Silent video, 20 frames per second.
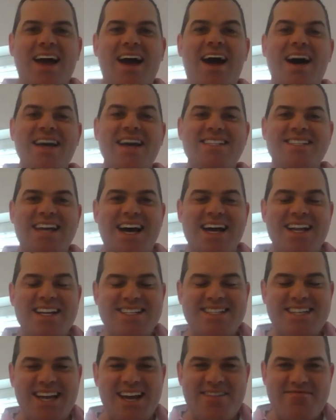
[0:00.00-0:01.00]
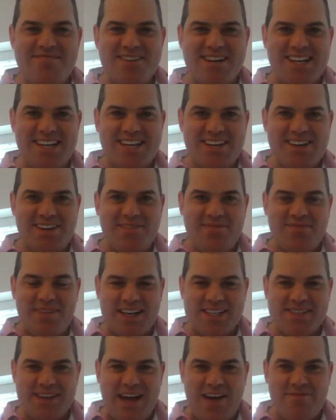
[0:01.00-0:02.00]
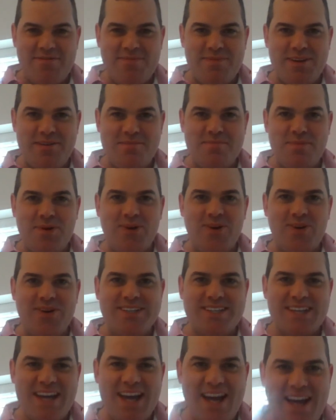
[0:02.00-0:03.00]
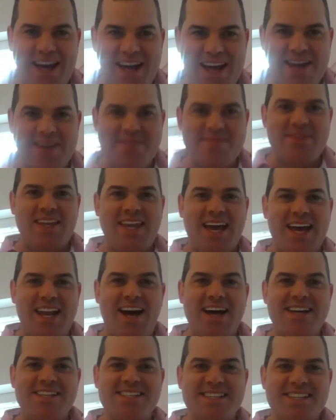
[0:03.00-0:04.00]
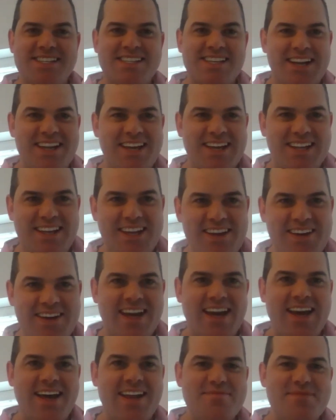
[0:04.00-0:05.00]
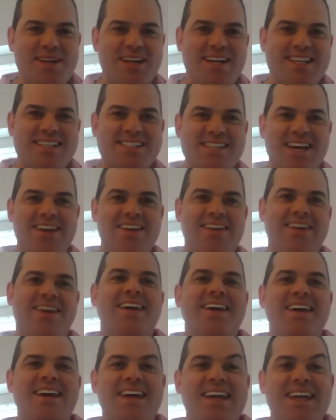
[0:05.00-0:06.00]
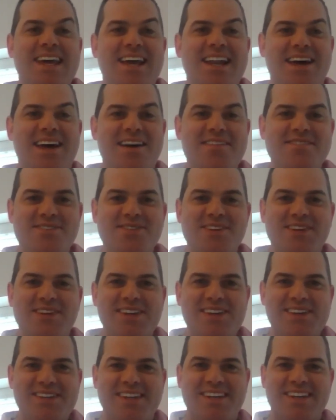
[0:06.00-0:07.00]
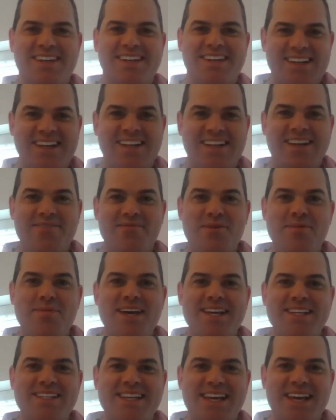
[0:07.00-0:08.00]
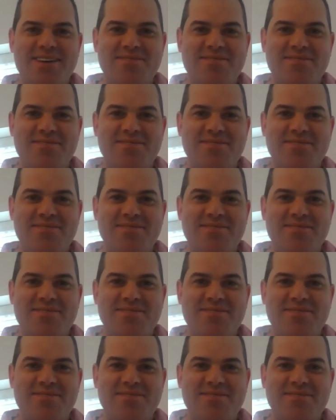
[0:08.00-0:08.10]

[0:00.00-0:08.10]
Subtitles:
Hi, Sanj. Yeah, really good. Thanks for having me on board. Yeah, nice and sunny in the UK at the minute. So, yeah, life's all good. What about yourself?